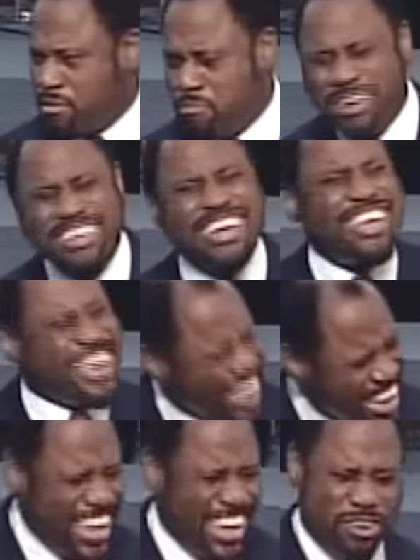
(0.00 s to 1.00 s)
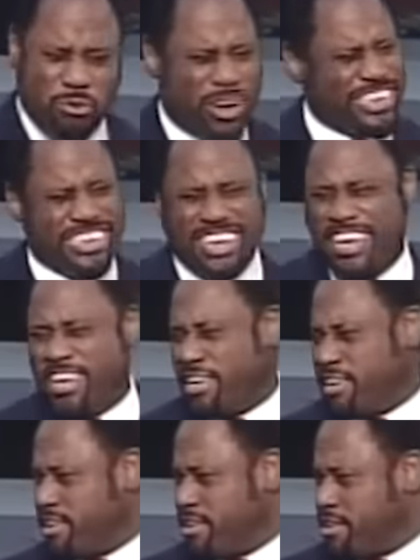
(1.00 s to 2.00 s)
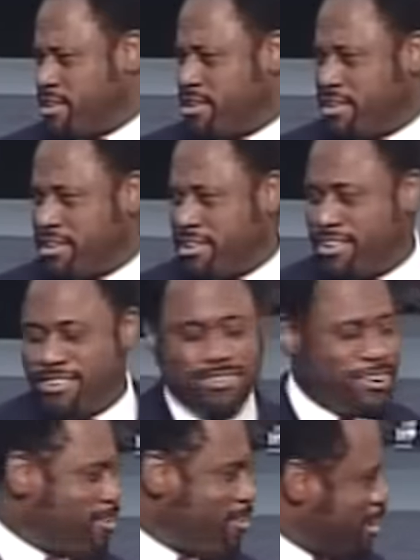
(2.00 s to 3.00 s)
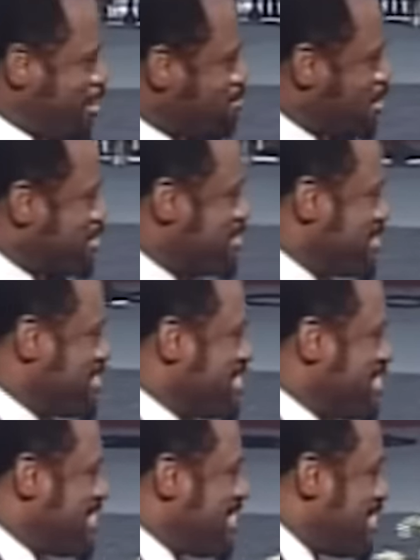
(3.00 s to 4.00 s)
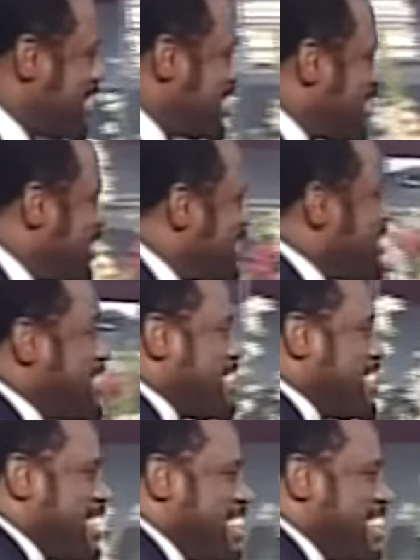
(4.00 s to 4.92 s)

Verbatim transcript: But the king one day, Lord have mercy, turned to the